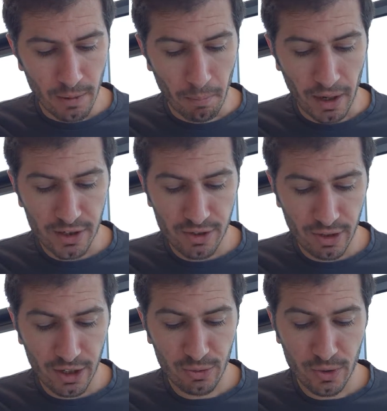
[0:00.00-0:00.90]

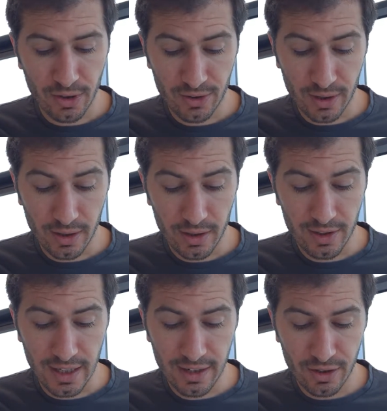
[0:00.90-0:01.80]
Magistrates will consider
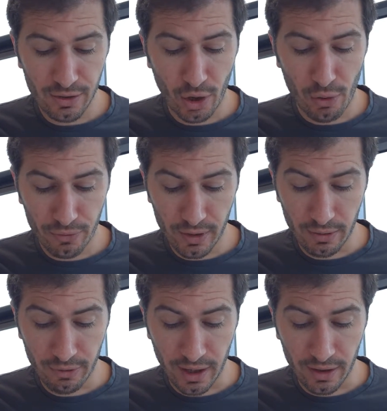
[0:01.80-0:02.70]
details of the
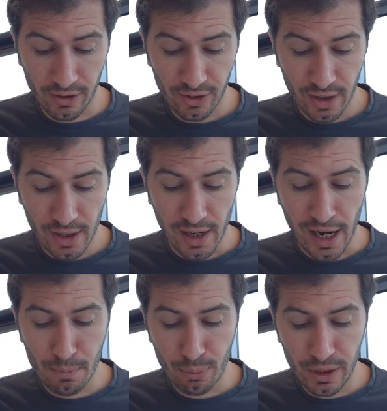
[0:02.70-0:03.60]
offence
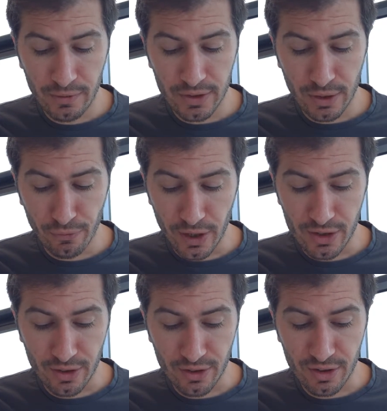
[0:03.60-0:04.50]
and previous
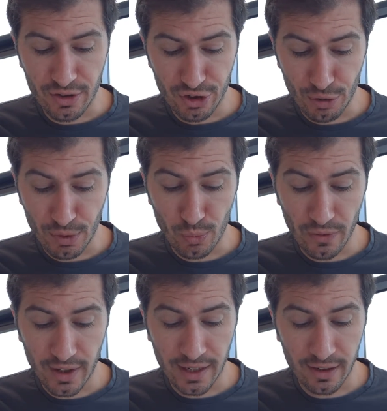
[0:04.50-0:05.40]
convictions to determine
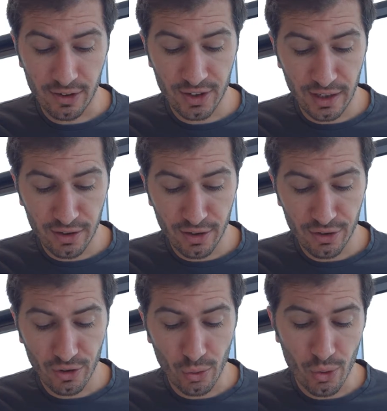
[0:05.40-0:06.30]
whether they can
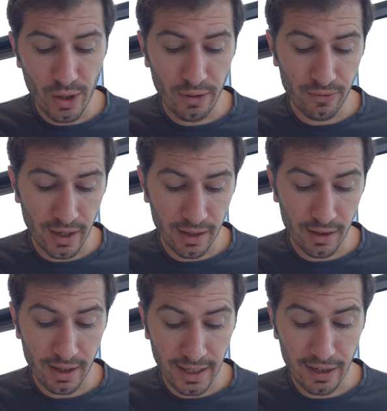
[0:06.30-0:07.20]
sentence or if the
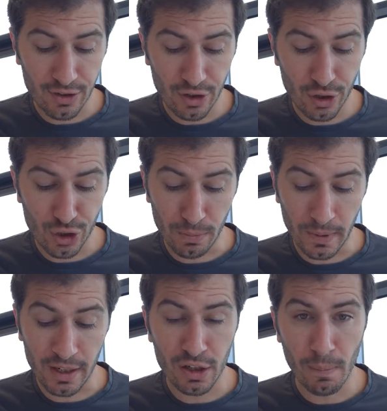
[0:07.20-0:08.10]
case should
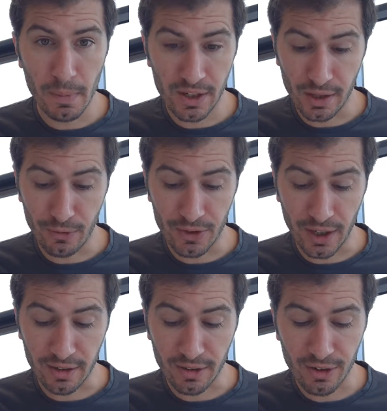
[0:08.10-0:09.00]
be committed for
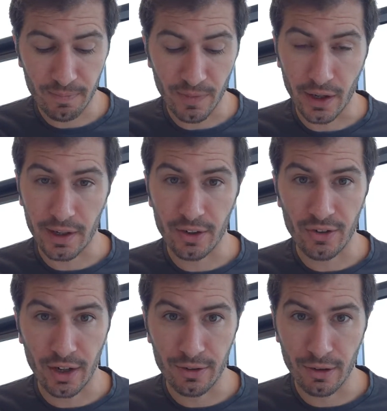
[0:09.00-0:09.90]
sentence, i.e.
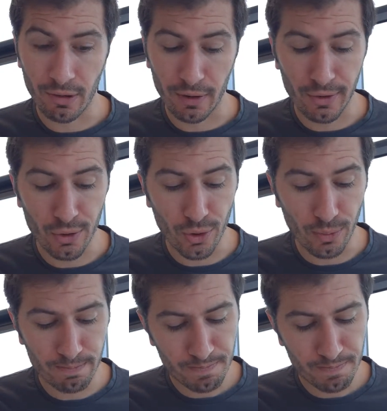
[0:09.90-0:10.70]
sent to Crown Court.